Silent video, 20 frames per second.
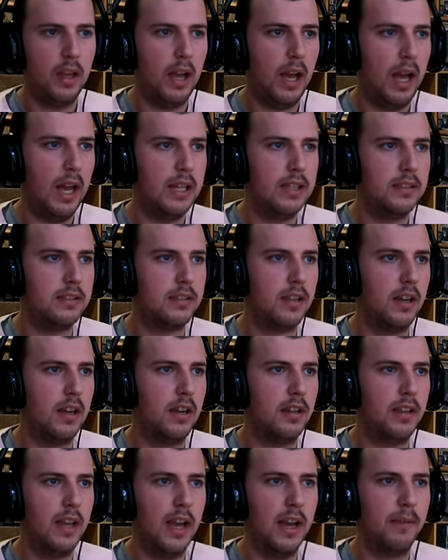And uh,
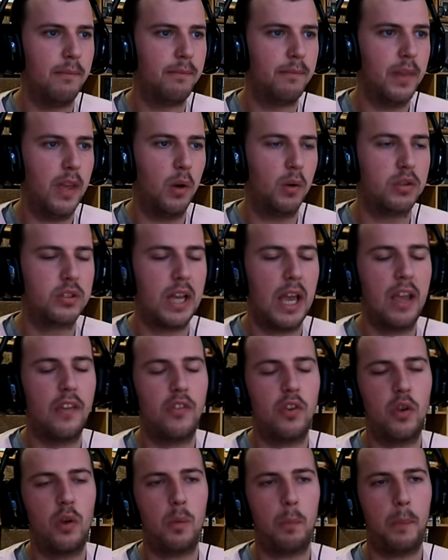yeah, it will save
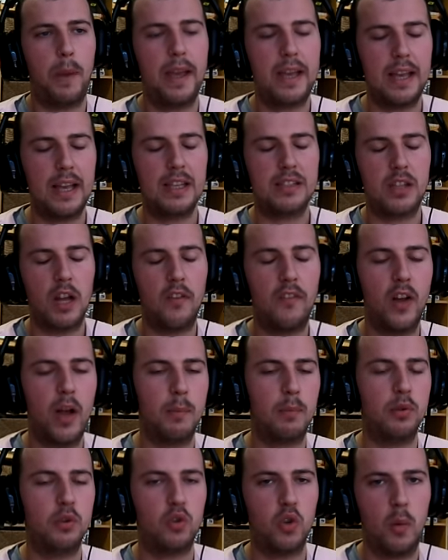you picking stuff
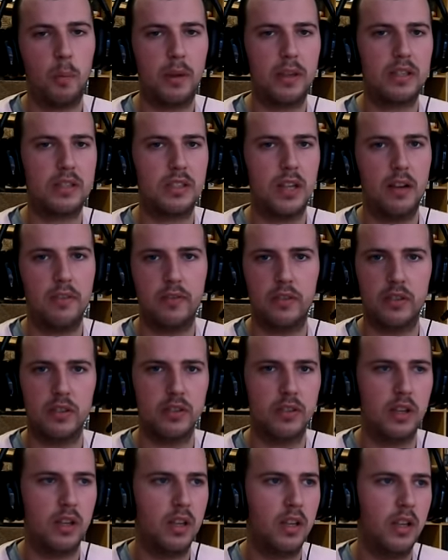up and dropping stuff
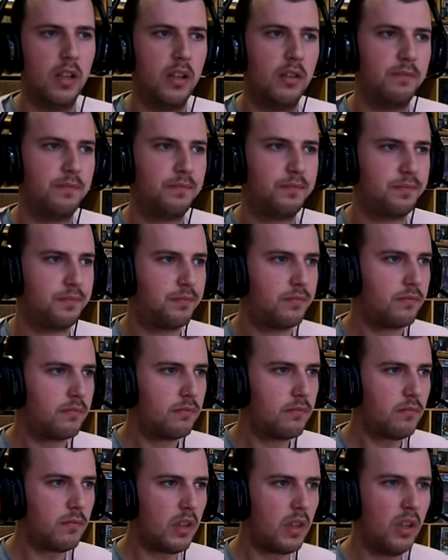and
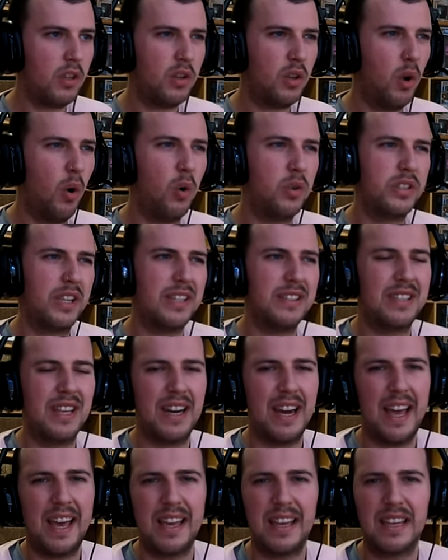causing
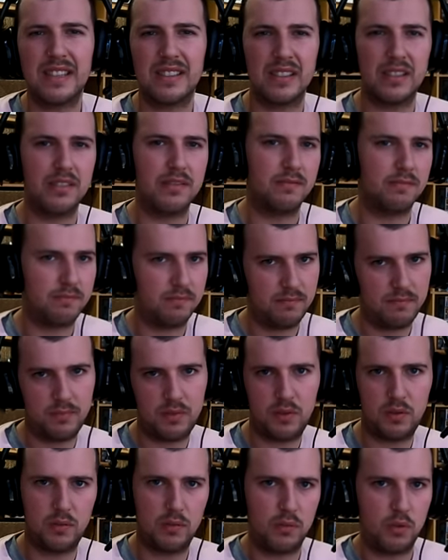delays and
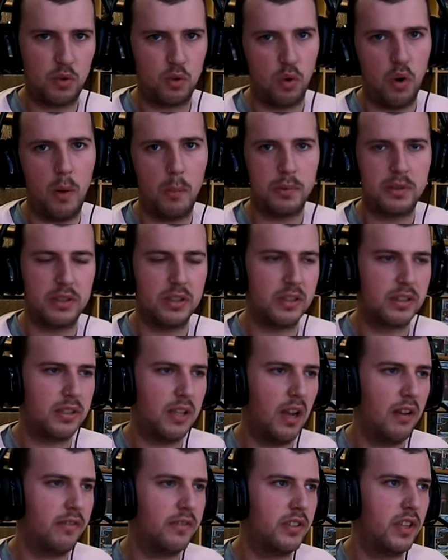drops and
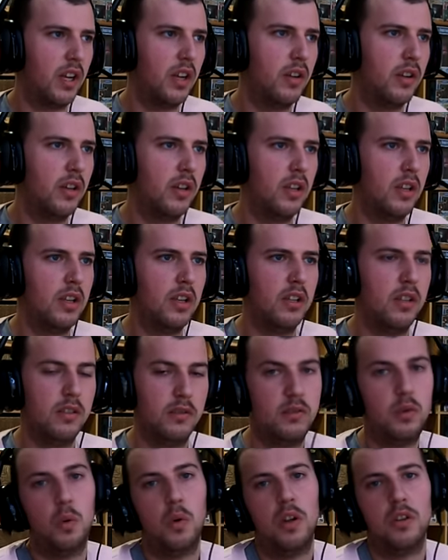stuff. So
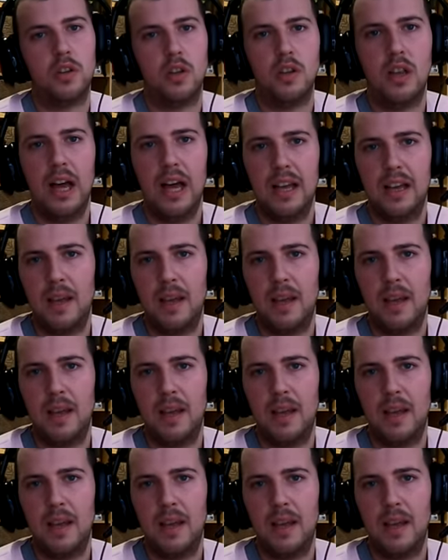you want to do that.